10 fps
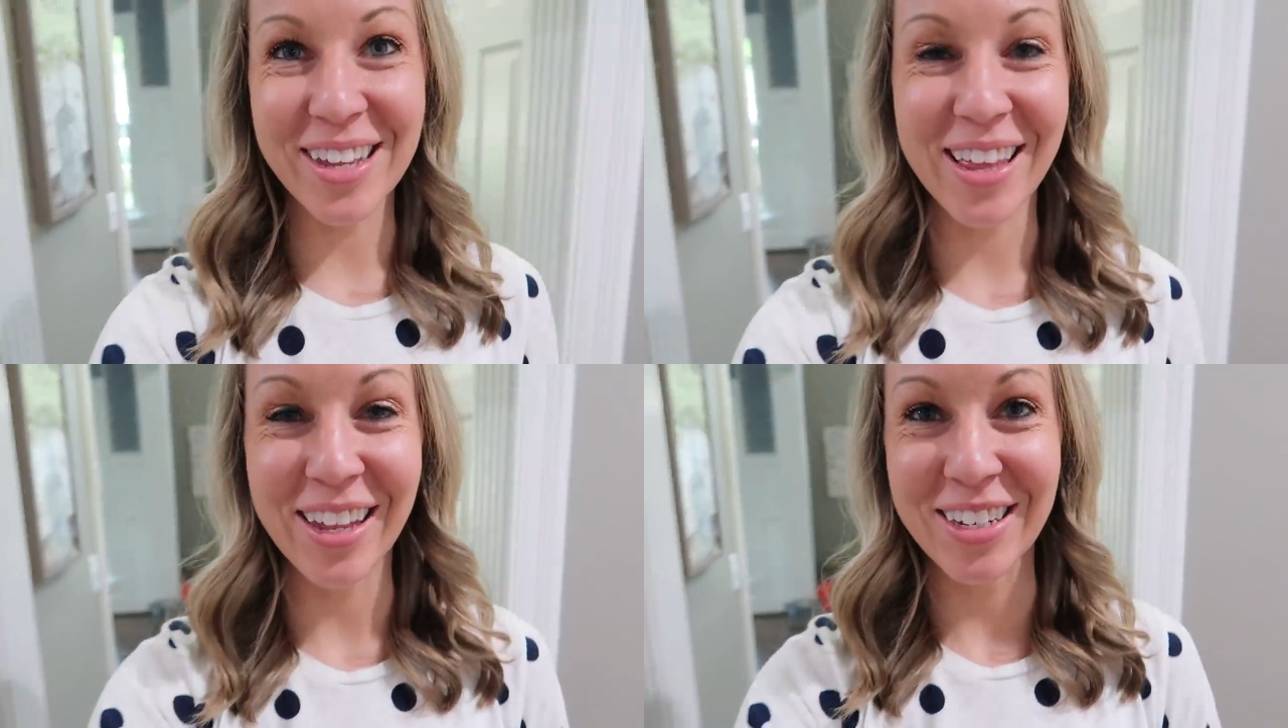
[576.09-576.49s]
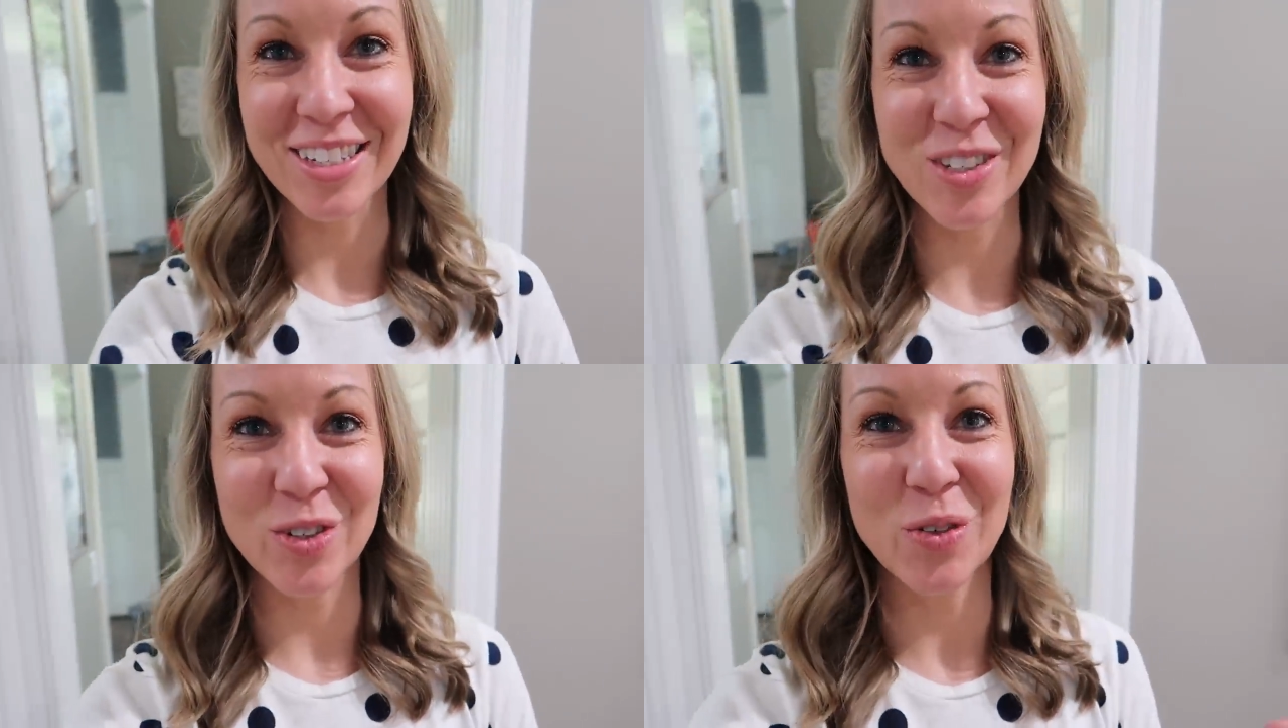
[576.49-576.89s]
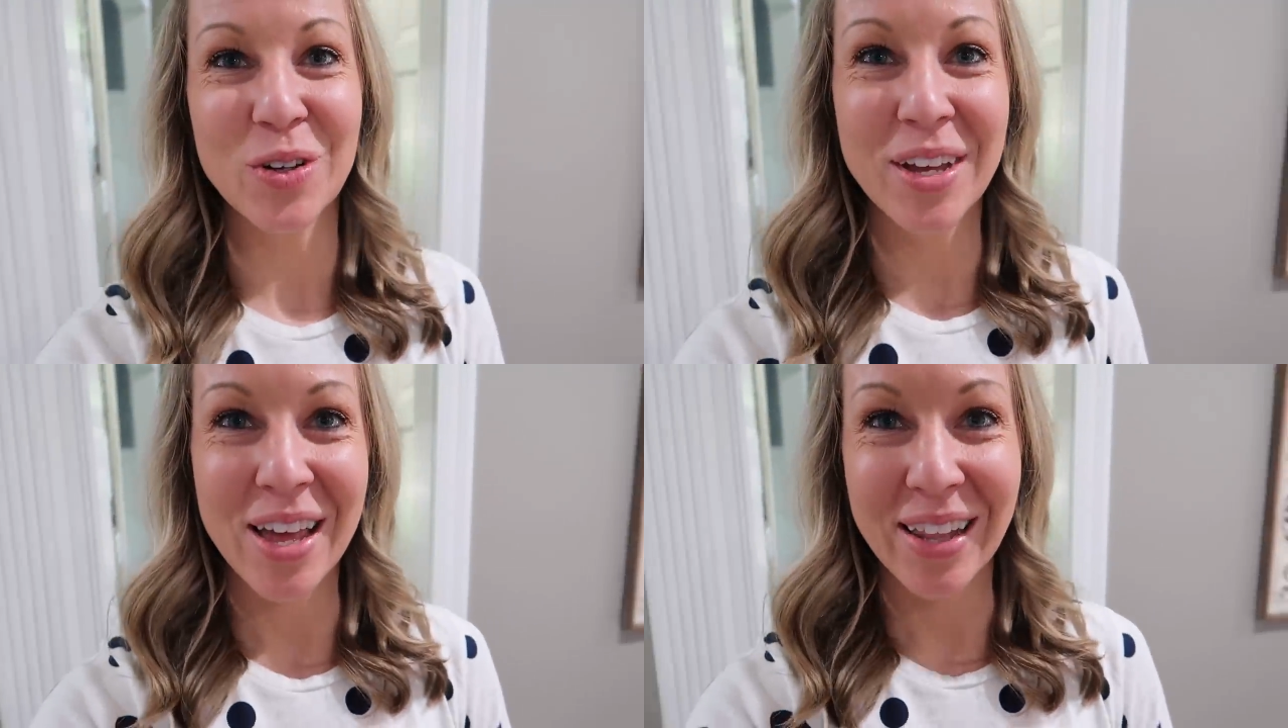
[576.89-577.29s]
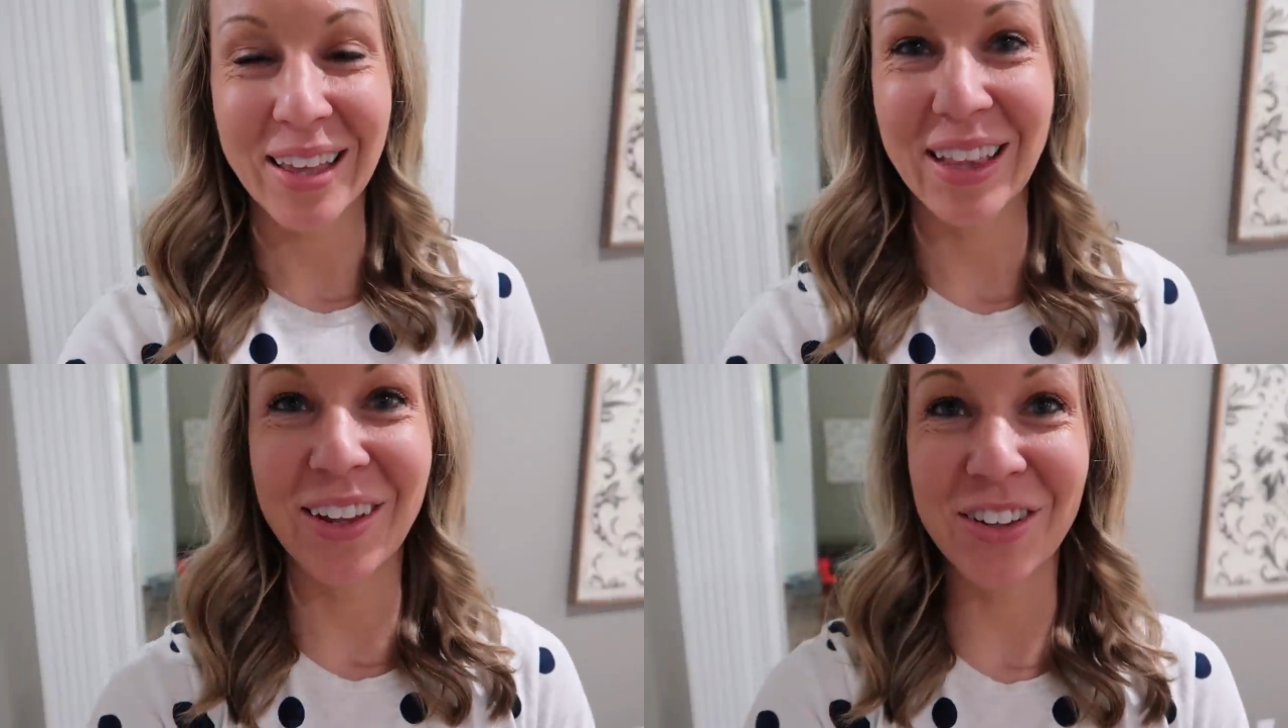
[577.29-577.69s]
and they just do
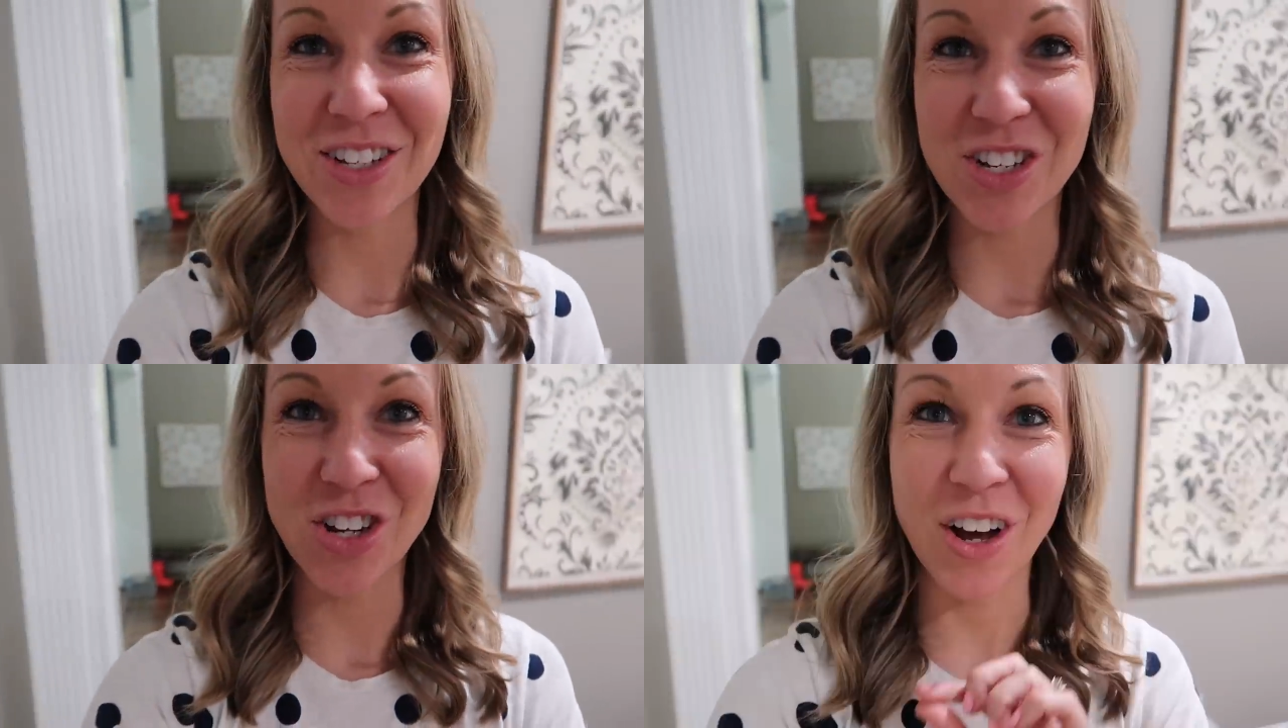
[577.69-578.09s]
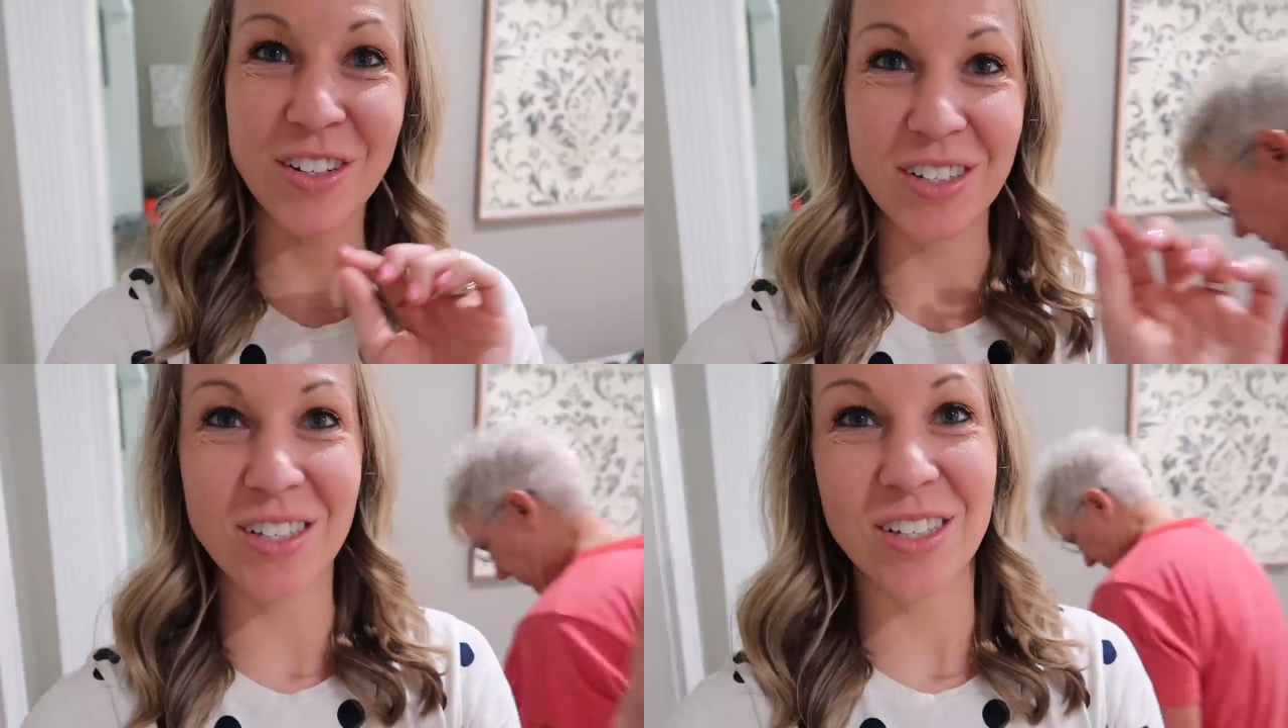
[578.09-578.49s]
like the little shots